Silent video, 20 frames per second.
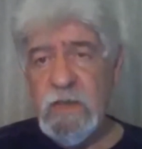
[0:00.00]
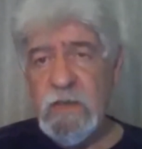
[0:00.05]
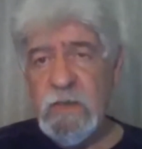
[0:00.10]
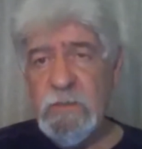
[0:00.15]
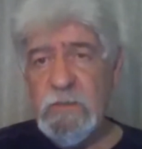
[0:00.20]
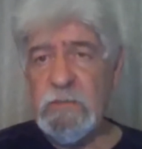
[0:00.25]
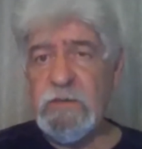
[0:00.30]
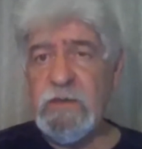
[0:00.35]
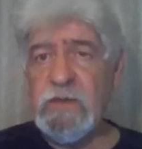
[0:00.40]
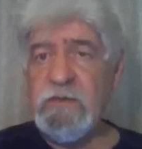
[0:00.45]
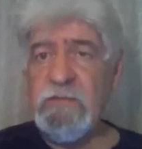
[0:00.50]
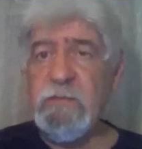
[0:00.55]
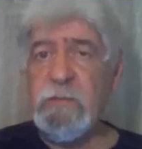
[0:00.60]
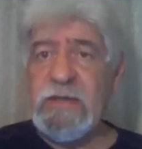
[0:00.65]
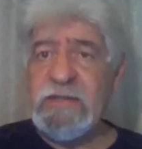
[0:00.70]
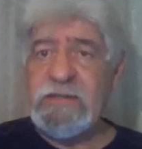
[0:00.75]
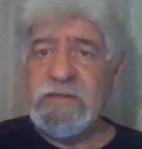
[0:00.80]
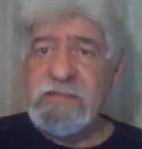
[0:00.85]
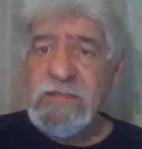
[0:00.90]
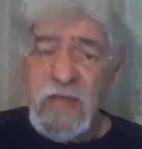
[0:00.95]
People don't even
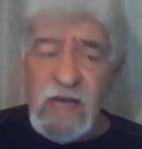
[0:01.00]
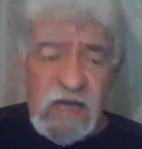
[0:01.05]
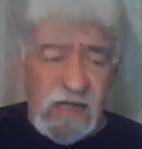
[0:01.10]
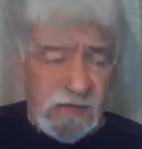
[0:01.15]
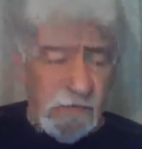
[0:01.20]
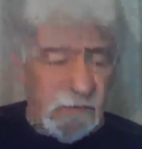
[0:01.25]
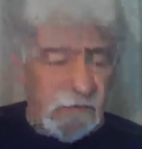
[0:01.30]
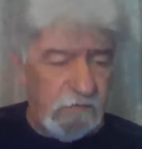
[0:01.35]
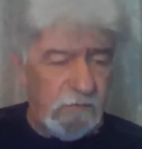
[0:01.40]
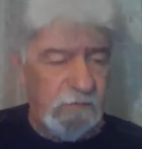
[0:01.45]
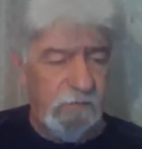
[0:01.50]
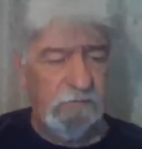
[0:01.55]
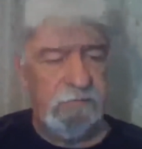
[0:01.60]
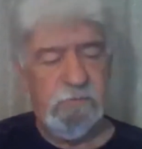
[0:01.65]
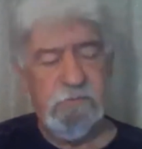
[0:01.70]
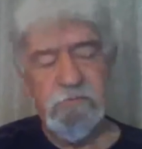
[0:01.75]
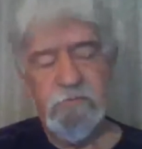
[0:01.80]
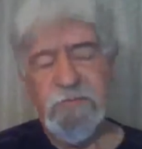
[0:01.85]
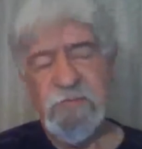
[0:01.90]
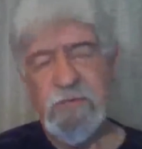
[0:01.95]
make time
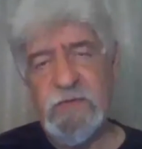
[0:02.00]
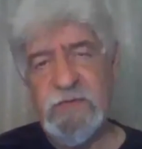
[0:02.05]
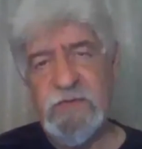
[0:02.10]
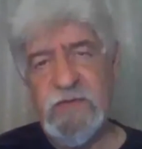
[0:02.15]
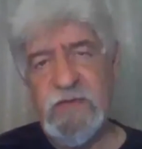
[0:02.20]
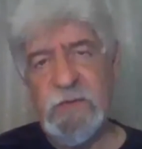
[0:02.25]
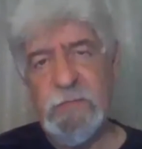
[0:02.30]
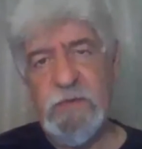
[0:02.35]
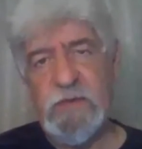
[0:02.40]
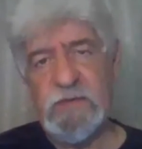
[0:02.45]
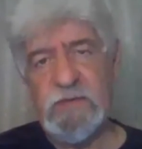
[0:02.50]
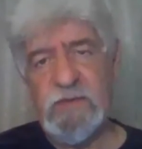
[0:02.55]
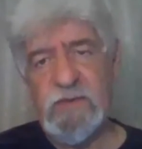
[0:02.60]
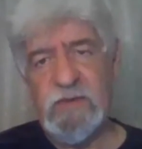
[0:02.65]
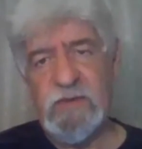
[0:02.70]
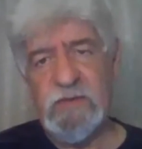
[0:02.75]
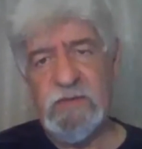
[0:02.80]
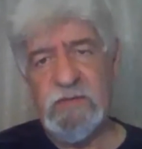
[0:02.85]
to think about God.